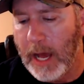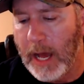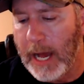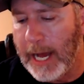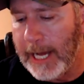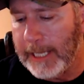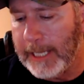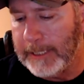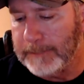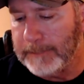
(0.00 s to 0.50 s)

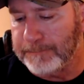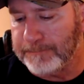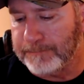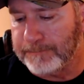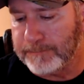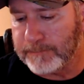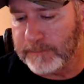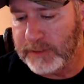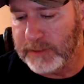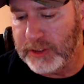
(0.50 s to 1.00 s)

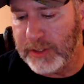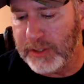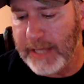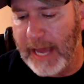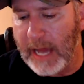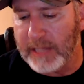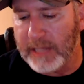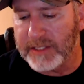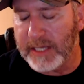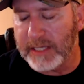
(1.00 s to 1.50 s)
so
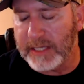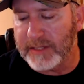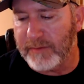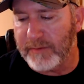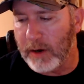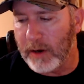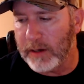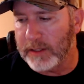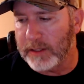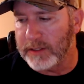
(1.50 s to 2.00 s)
yeah, as
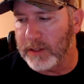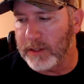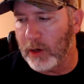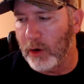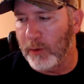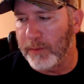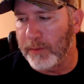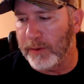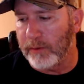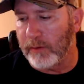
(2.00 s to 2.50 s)
far as
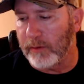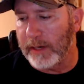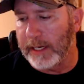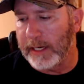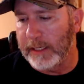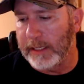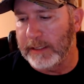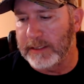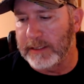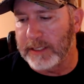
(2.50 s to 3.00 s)
open
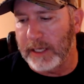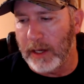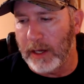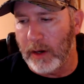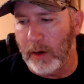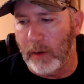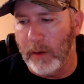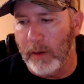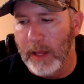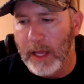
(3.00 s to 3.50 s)
reeds
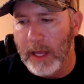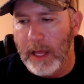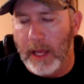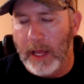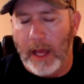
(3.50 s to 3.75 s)
go,